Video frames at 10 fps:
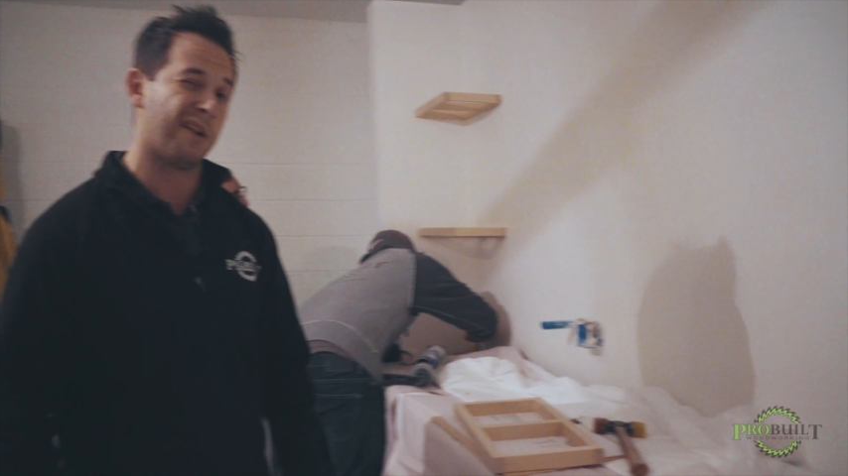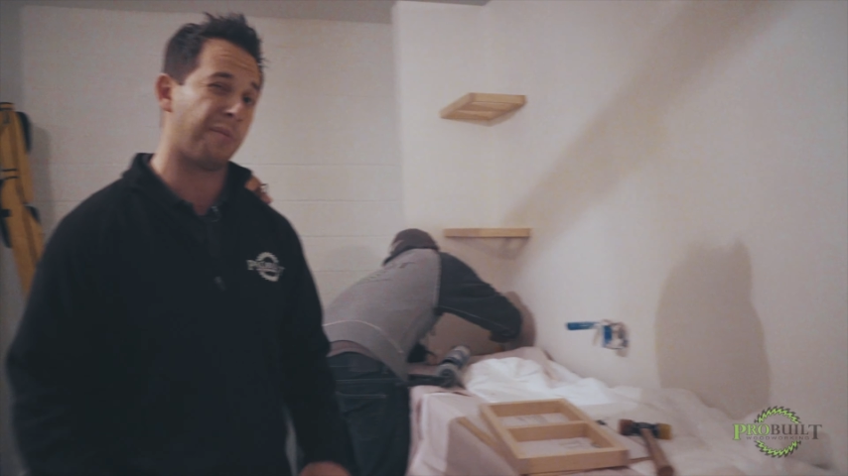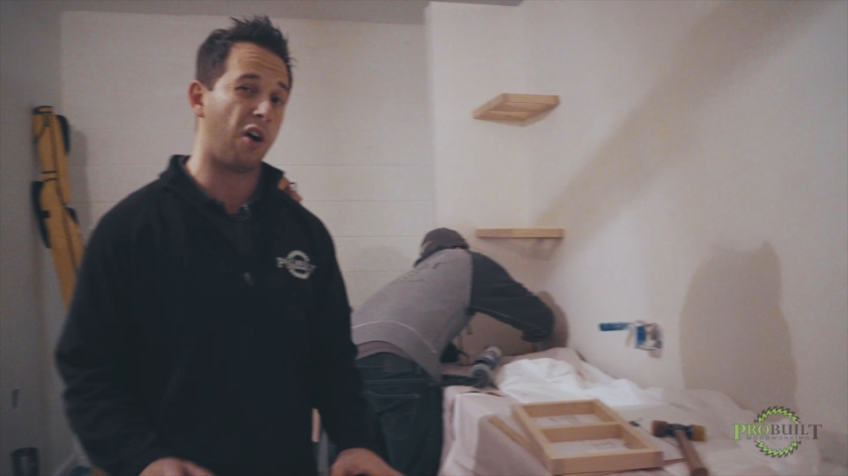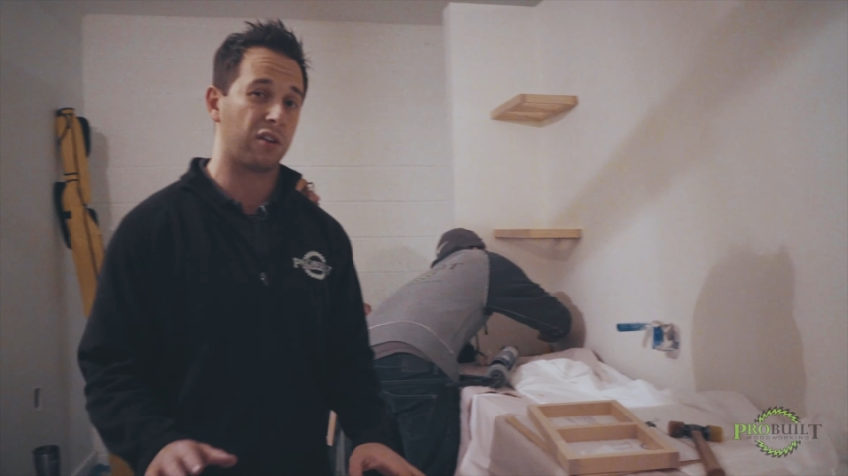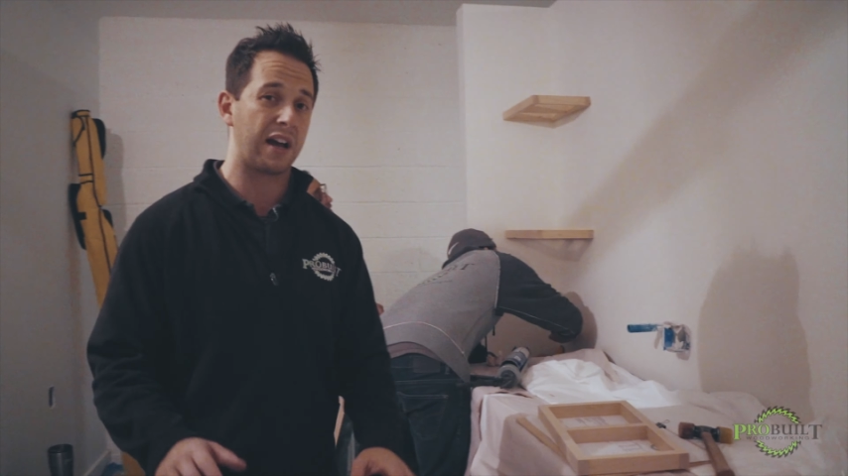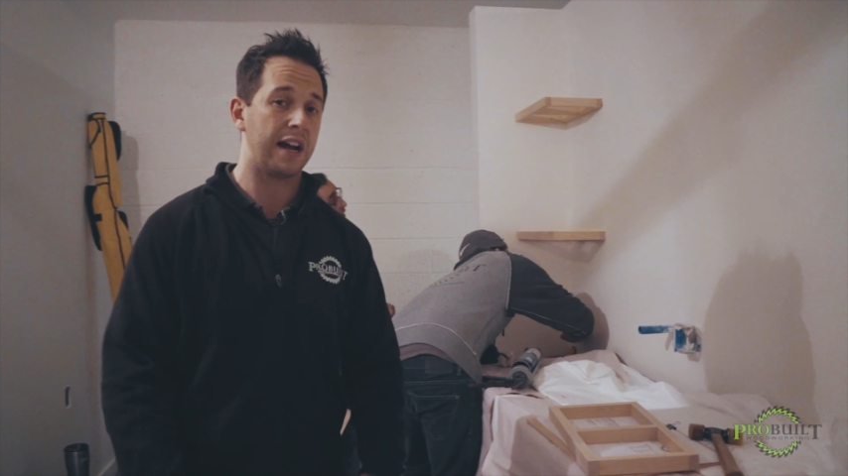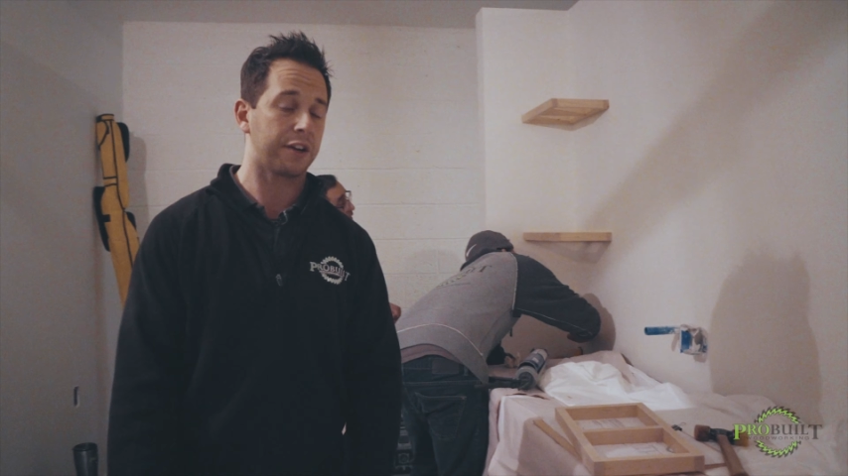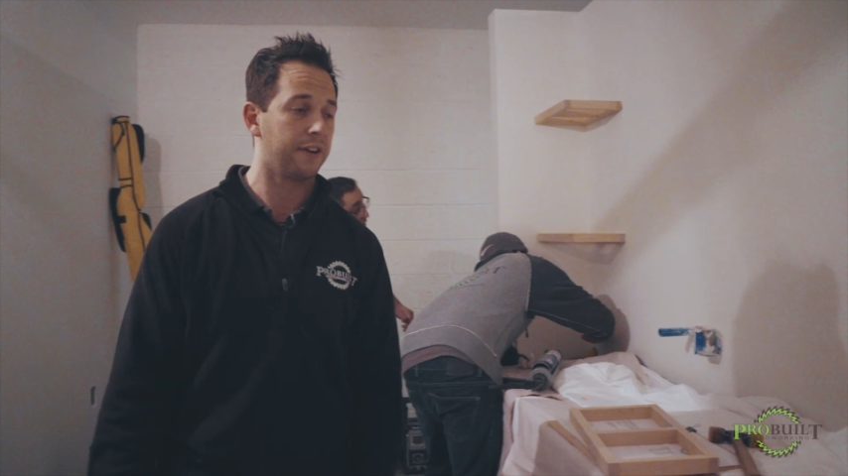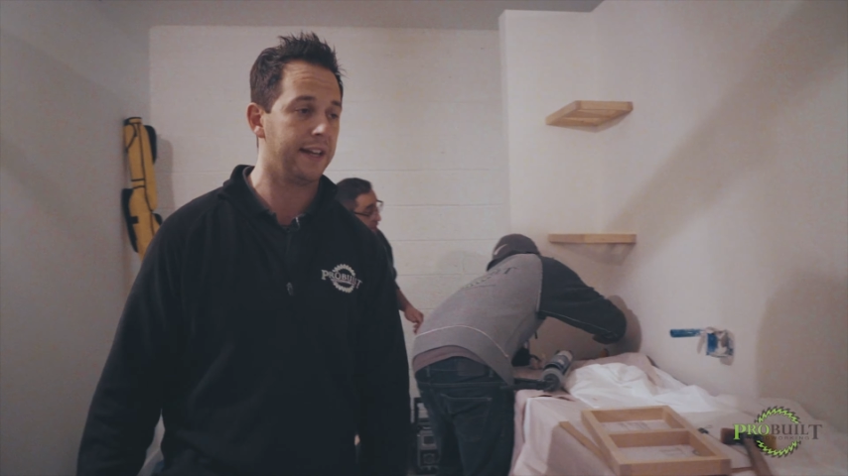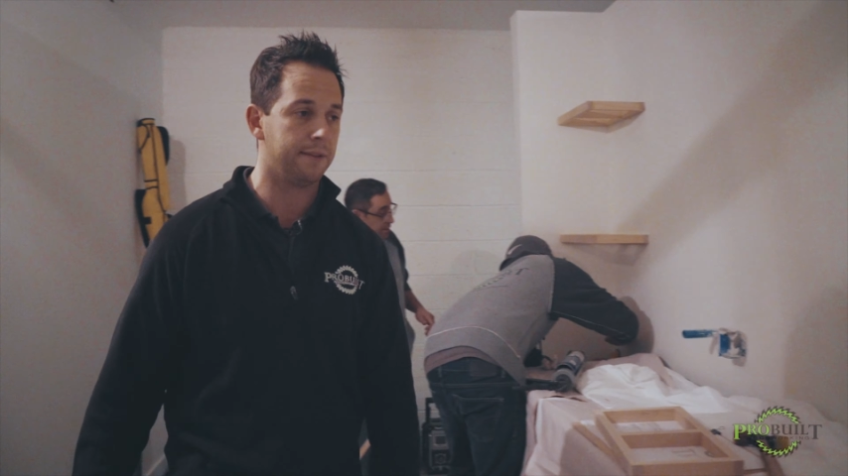all
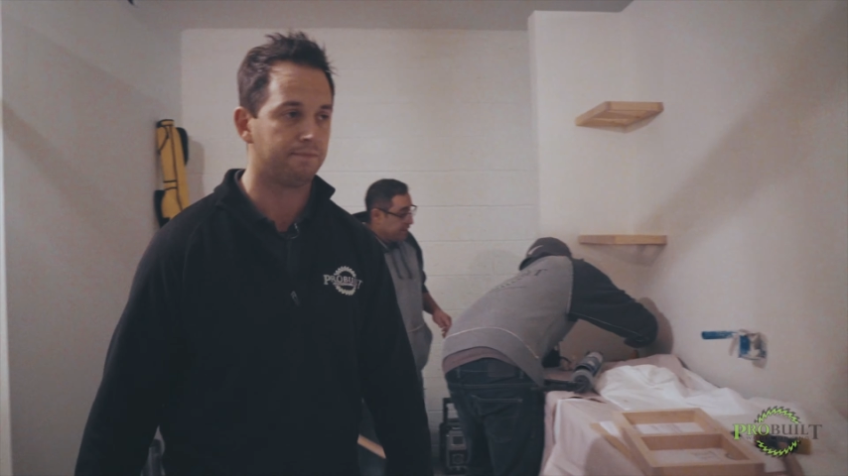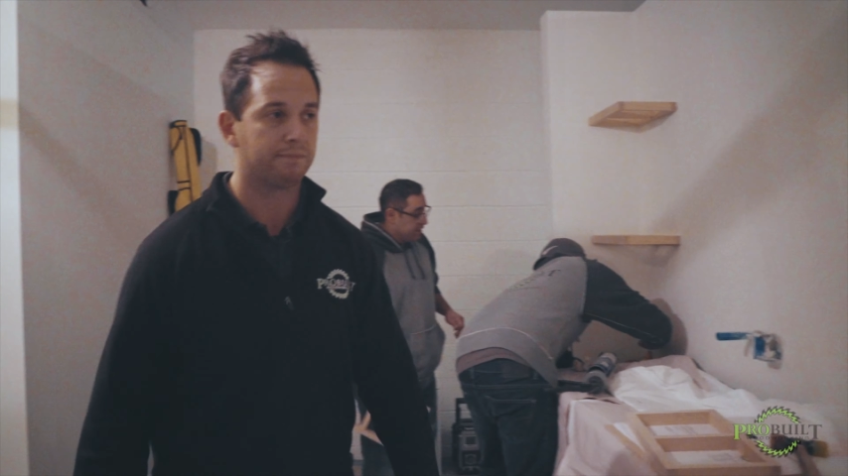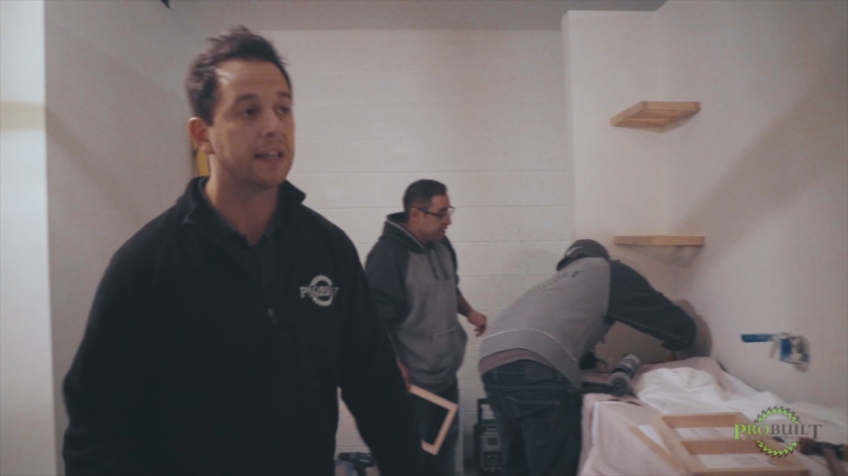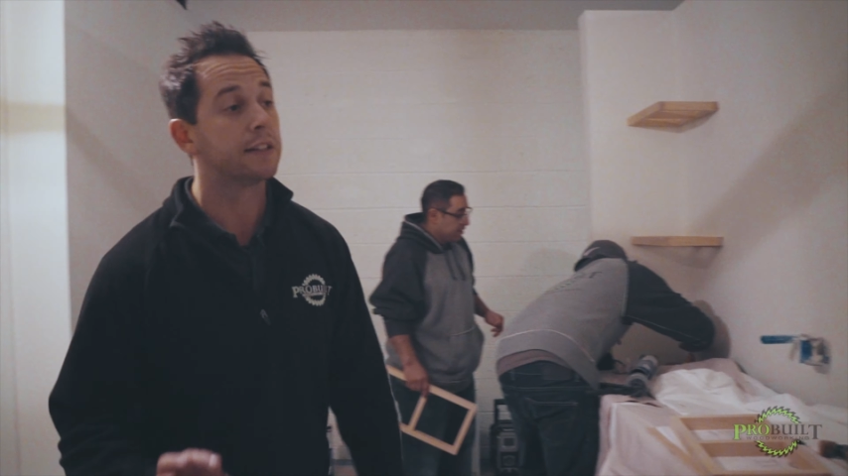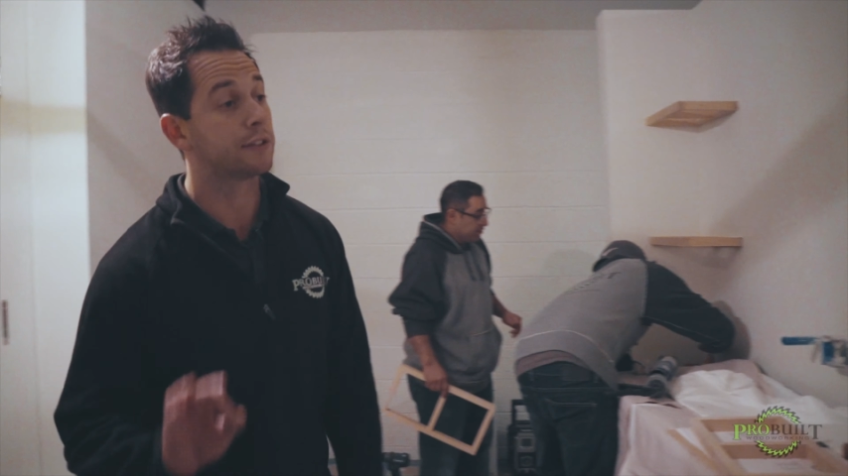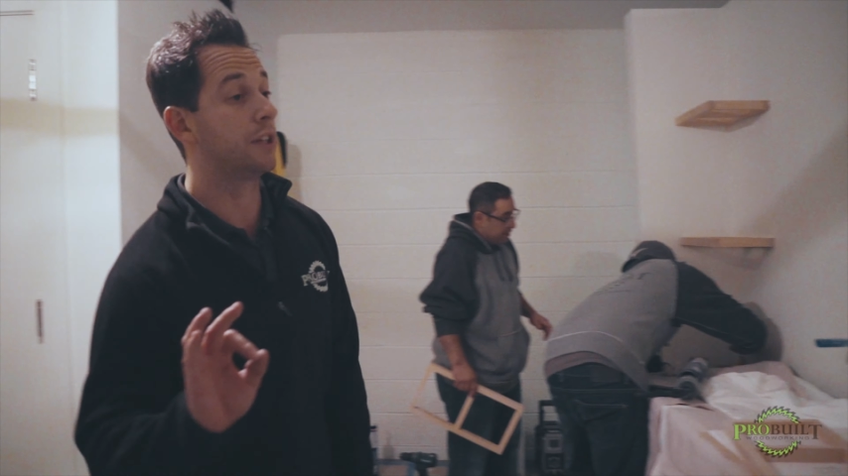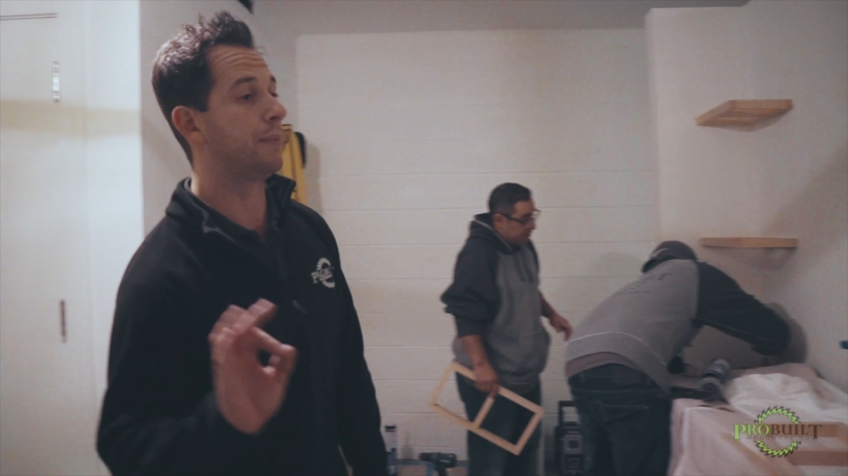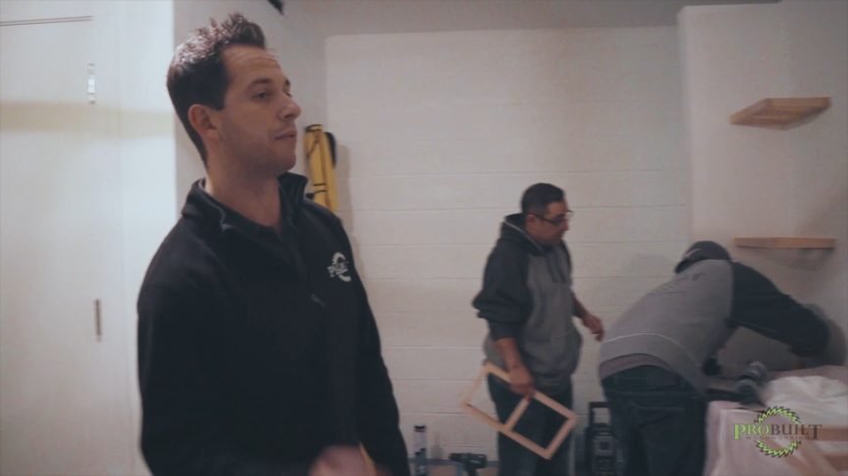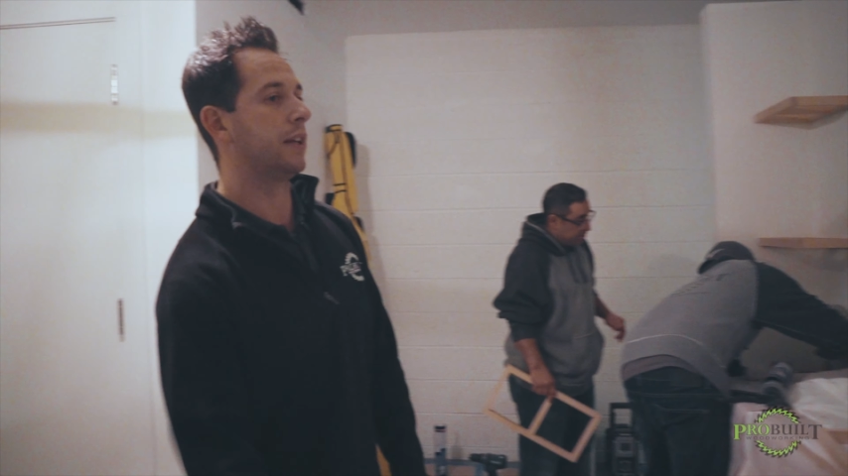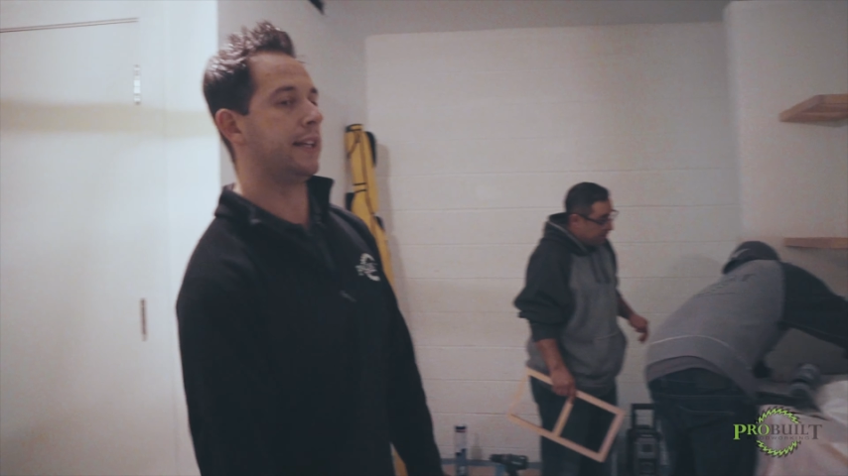concrete. It's gonna
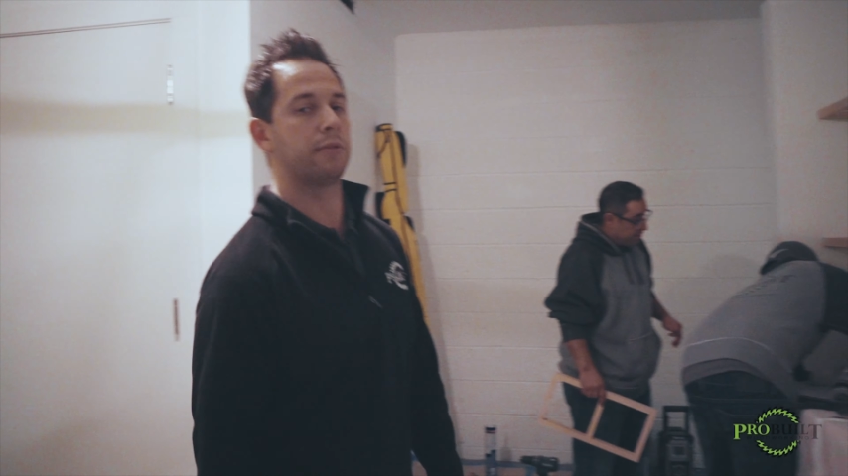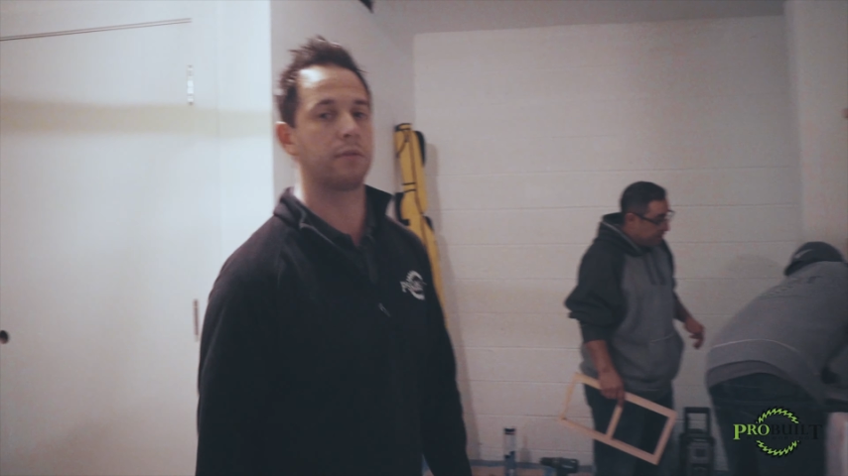be really,